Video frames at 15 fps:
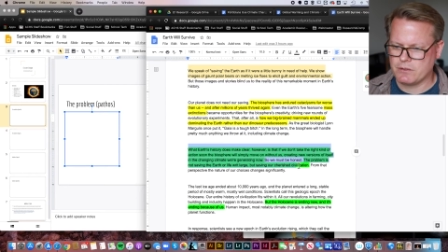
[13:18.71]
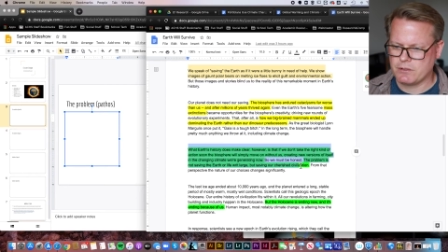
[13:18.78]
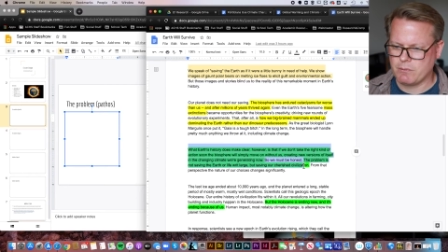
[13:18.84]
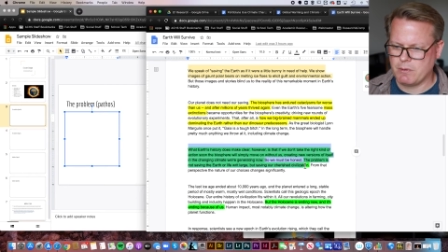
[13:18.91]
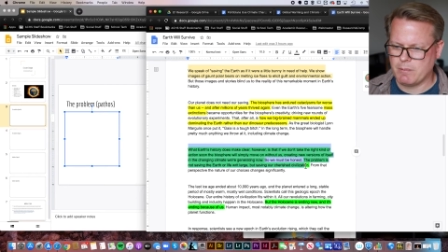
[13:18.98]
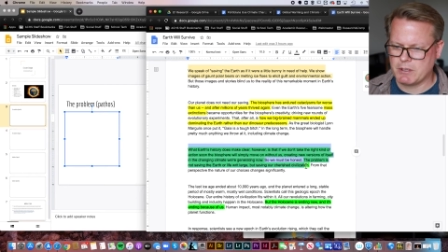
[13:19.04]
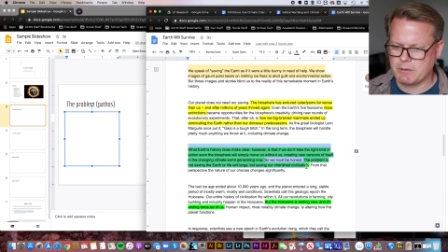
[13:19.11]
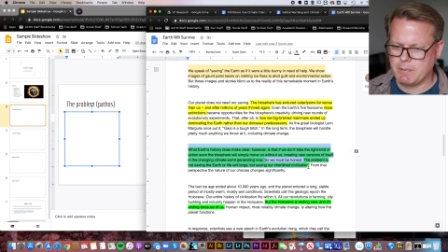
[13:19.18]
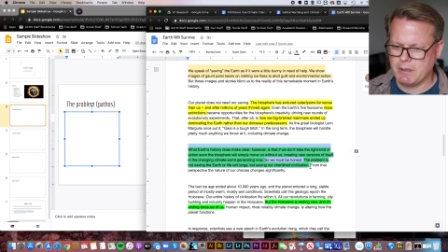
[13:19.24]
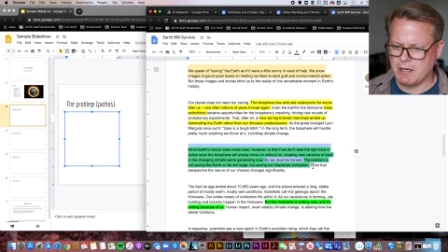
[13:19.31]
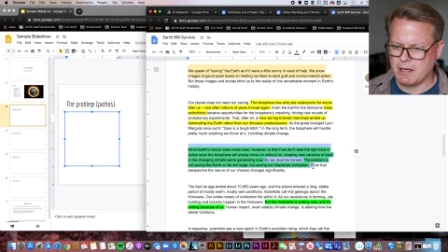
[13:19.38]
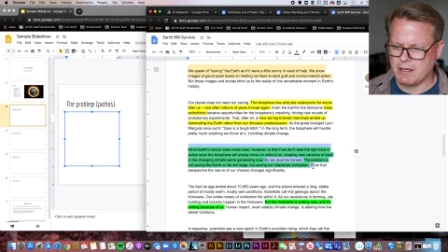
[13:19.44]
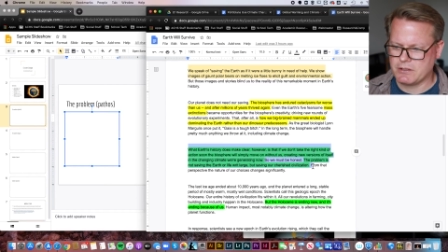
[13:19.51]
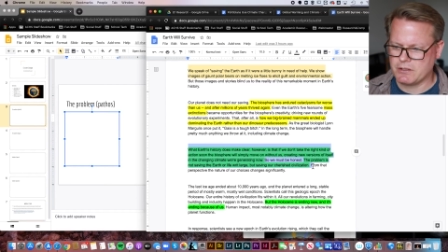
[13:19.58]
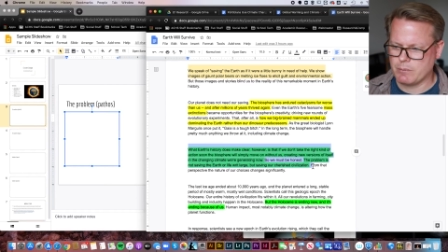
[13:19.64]
So we must be
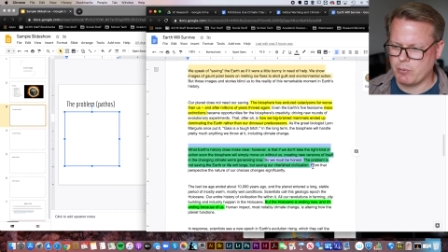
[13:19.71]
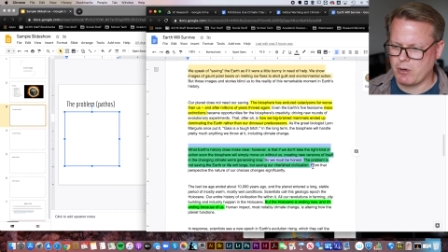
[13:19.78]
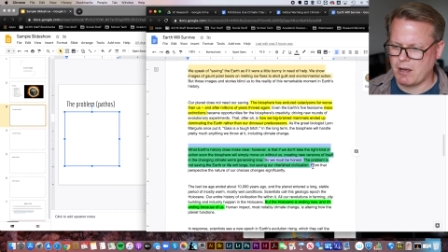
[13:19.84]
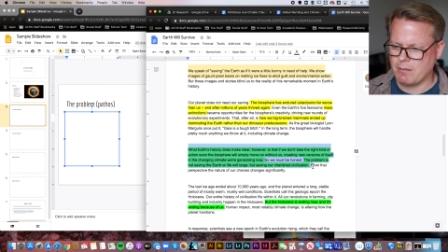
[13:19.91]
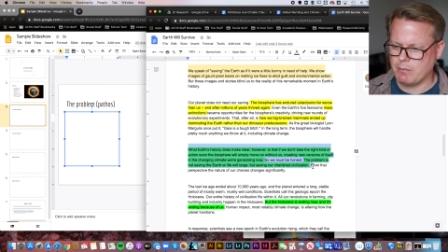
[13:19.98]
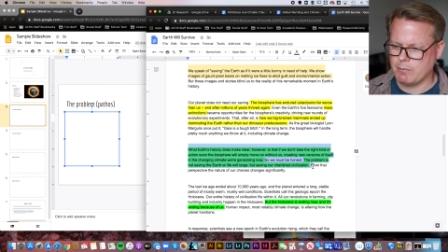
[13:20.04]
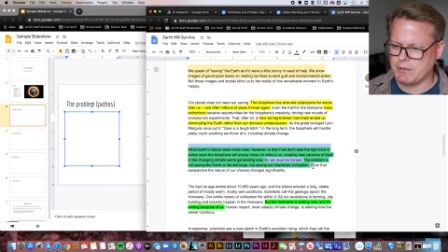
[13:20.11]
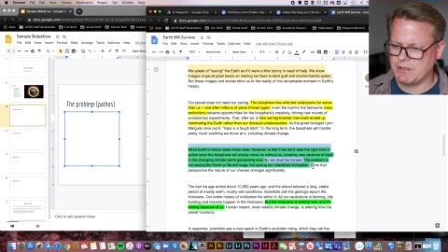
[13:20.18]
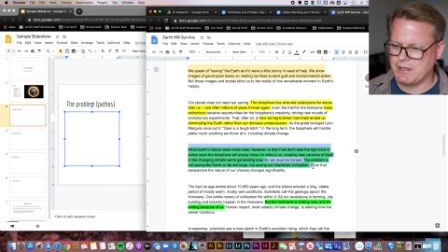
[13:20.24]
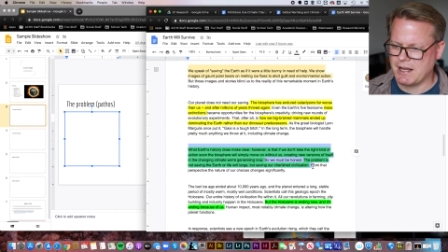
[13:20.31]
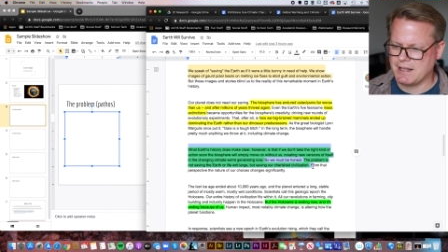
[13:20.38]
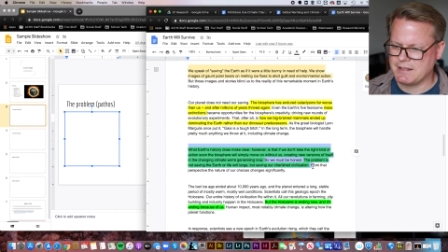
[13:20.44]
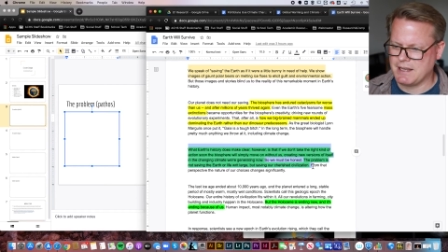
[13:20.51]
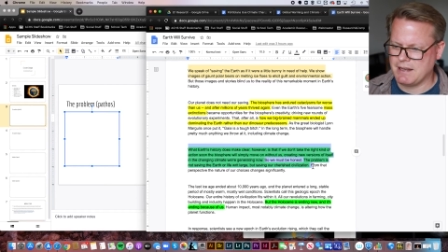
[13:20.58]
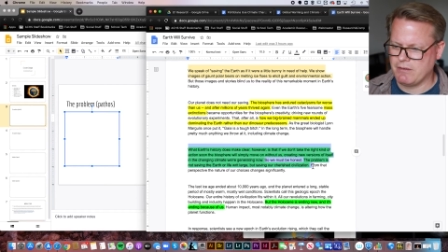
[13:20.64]
honest. The problem is
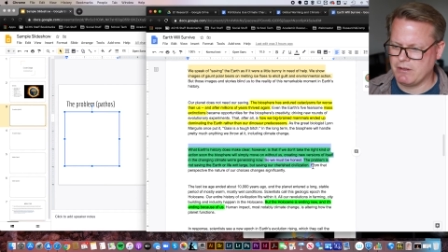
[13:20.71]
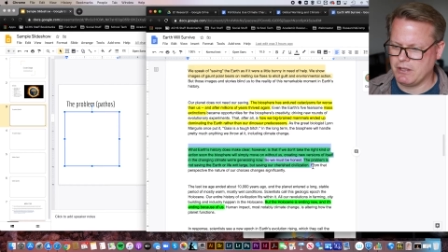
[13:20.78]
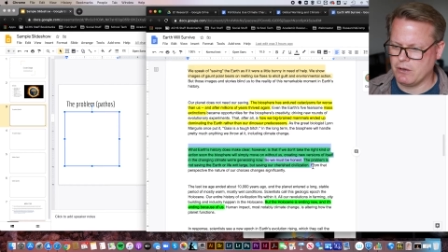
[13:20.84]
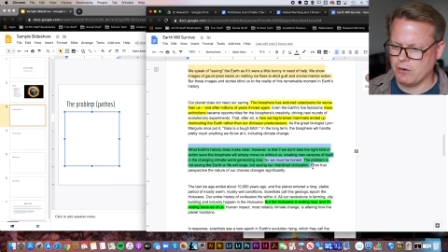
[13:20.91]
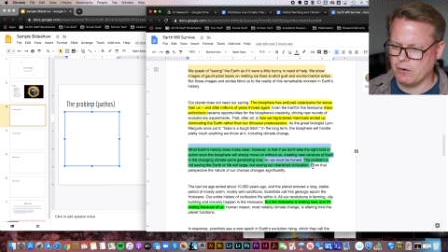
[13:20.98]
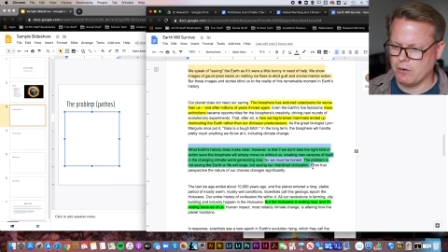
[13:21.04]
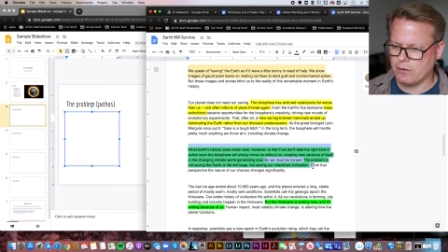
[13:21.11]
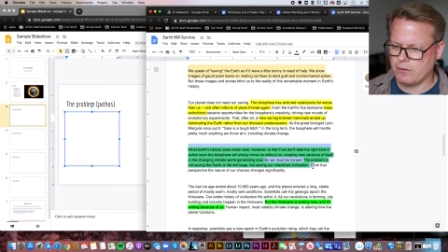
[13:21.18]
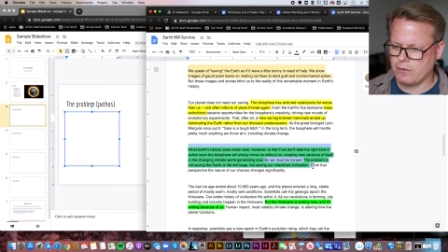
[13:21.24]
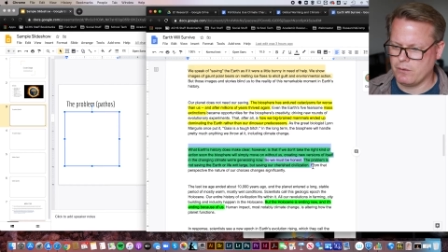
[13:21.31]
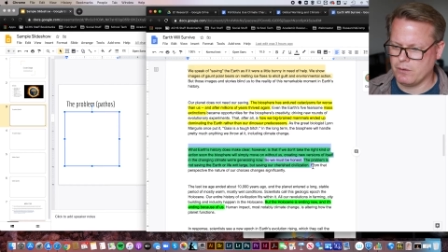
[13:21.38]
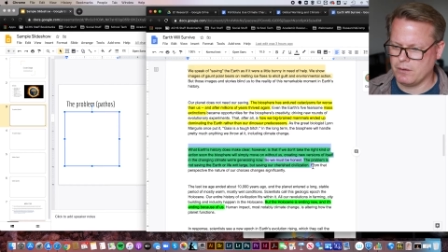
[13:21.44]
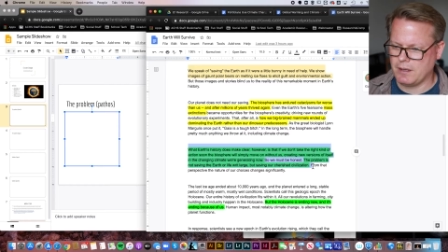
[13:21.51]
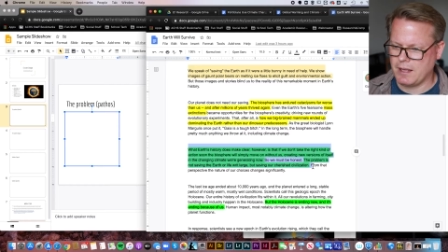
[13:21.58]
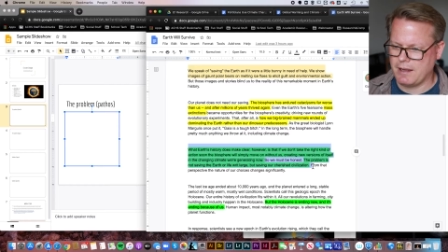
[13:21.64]
not saving the Earth
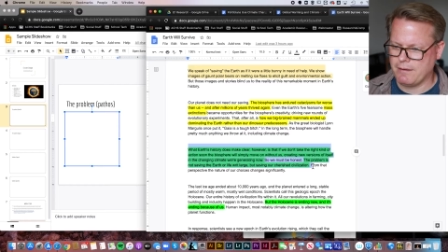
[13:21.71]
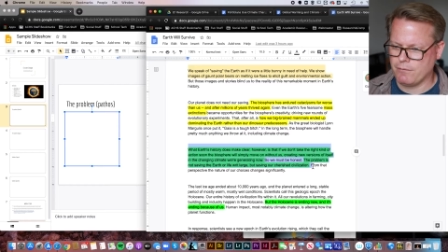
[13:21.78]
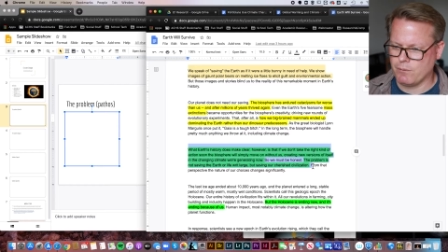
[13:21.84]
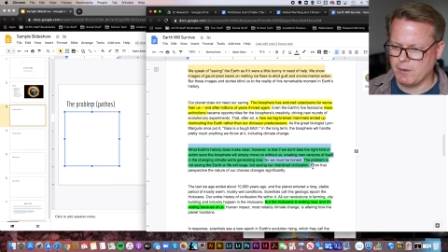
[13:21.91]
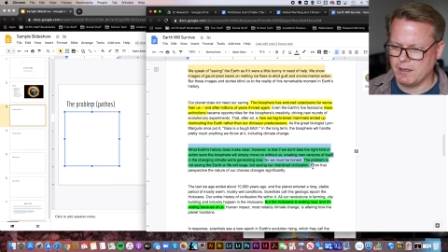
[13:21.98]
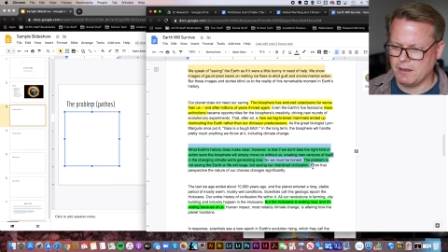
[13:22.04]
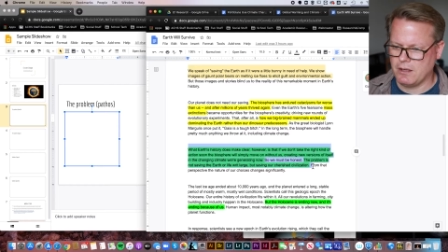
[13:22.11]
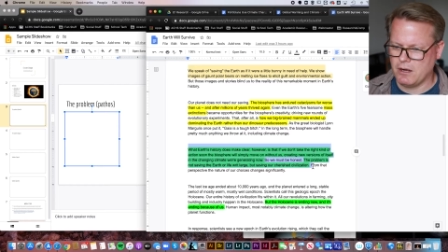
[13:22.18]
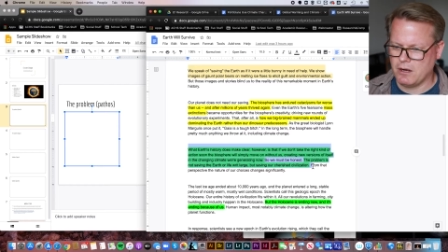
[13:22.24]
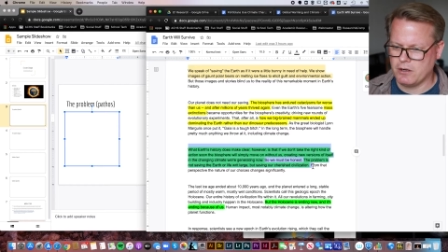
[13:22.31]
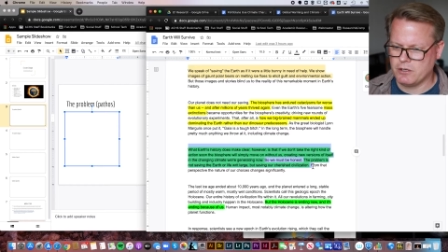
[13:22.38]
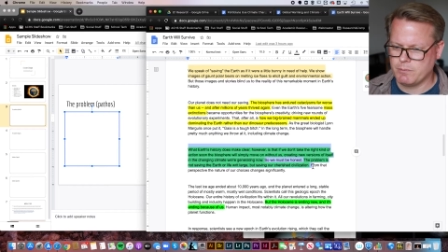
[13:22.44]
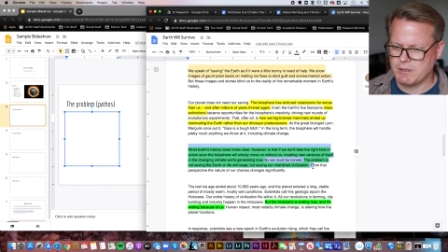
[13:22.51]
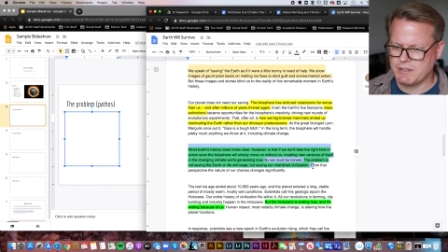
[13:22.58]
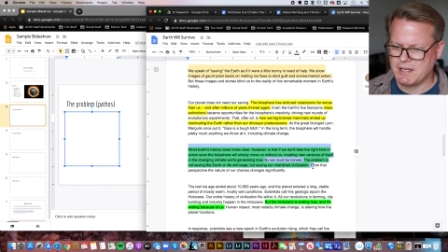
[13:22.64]
or life writ
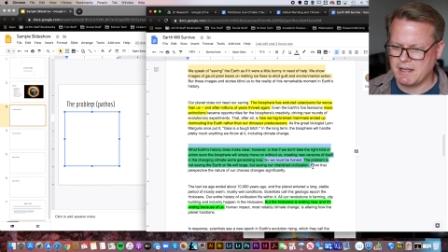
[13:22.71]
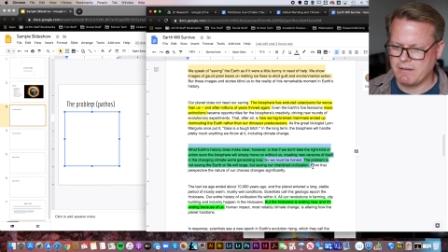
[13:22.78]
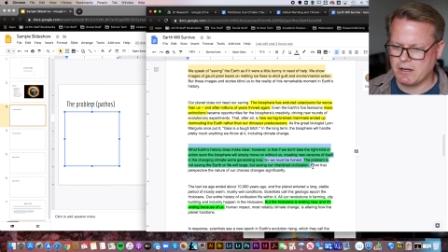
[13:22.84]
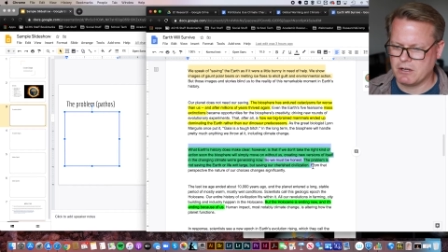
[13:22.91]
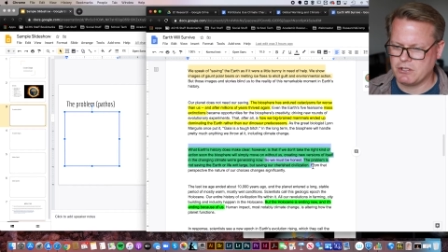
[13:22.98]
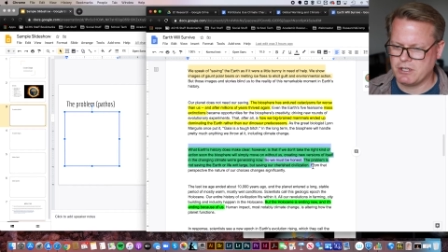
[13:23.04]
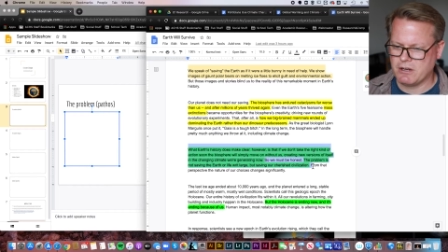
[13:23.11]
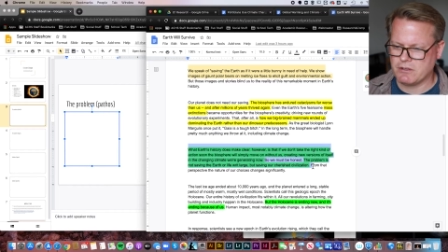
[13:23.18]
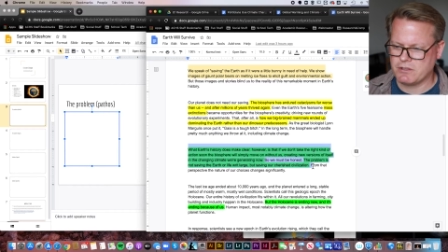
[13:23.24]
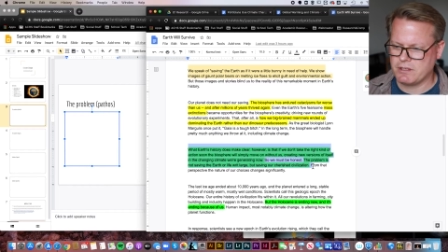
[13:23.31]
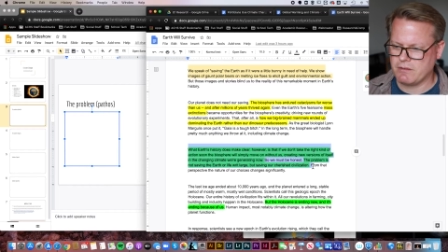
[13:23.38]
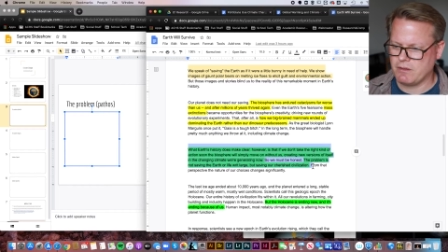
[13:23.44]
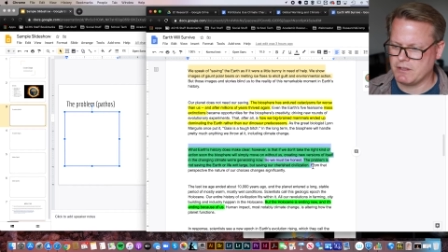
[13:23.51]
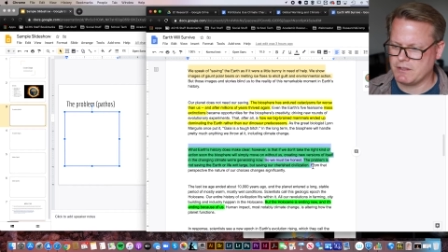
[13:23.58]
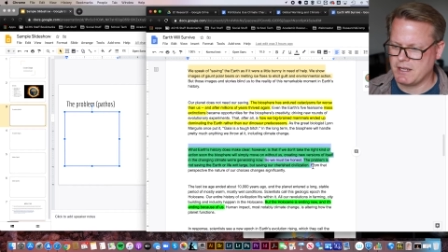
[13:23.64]
large, but saving our cherished
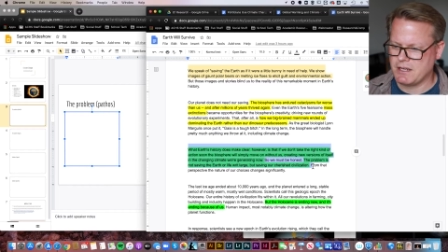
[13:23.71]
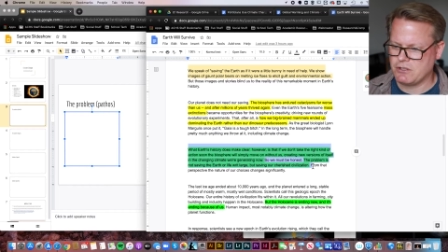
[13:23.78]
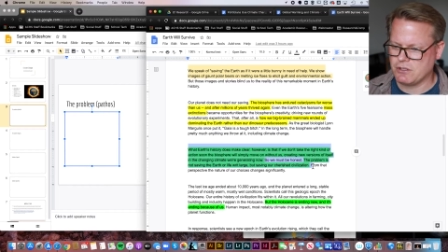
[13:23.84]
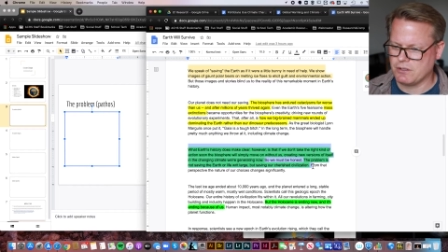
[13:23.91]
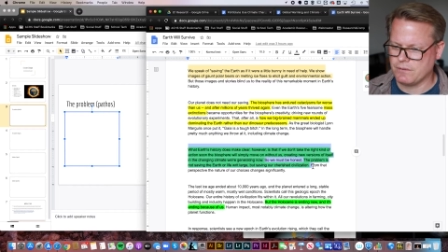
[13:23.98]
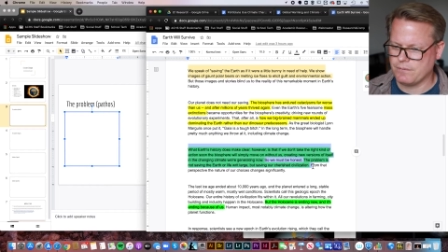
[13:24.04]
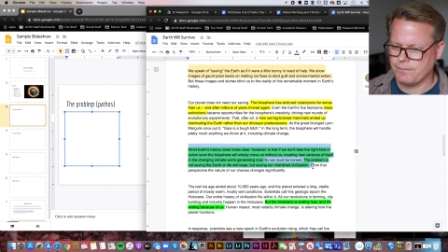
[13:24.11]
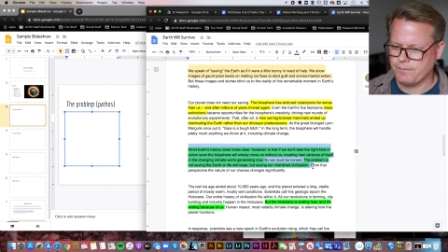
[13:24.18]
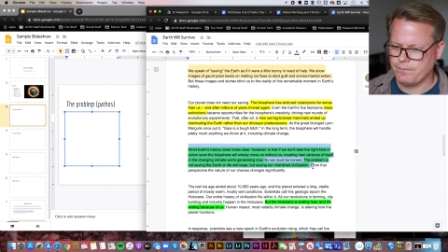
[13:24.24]
civilization.